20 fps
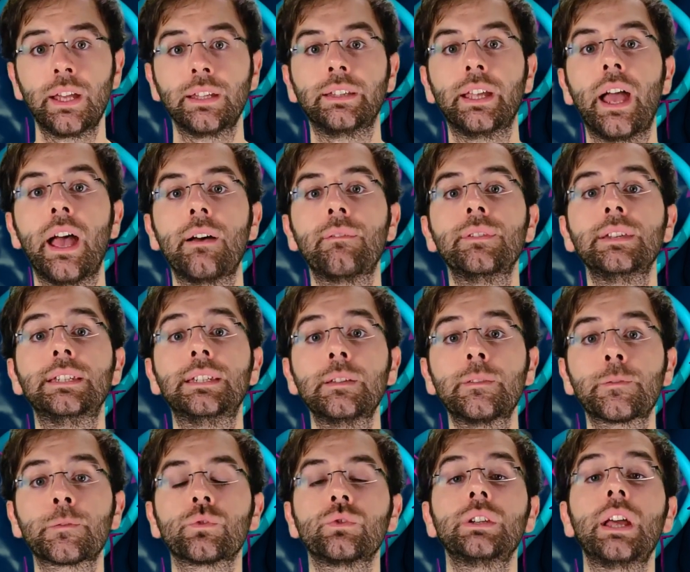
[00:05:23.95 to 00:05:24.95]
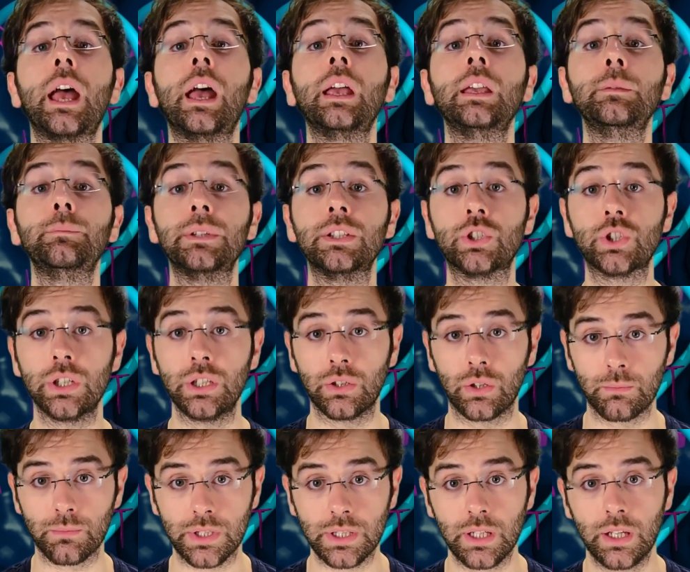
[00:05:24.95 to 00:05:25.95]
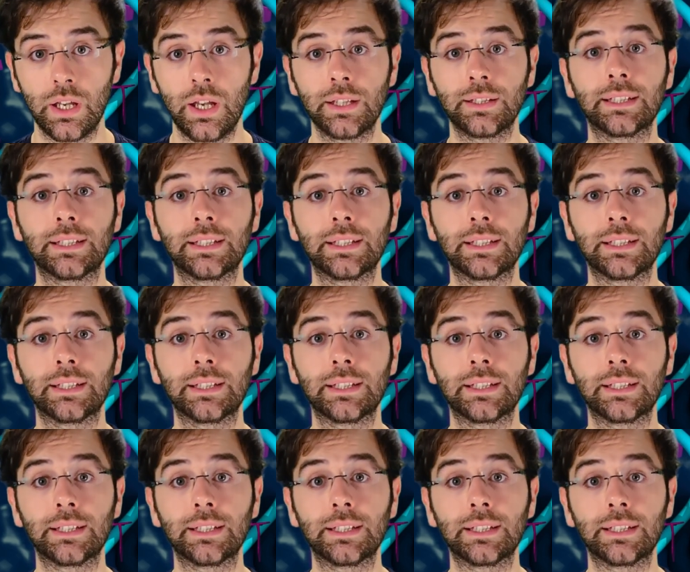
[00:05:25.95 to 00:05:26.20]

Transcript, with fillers: They have different epigenomes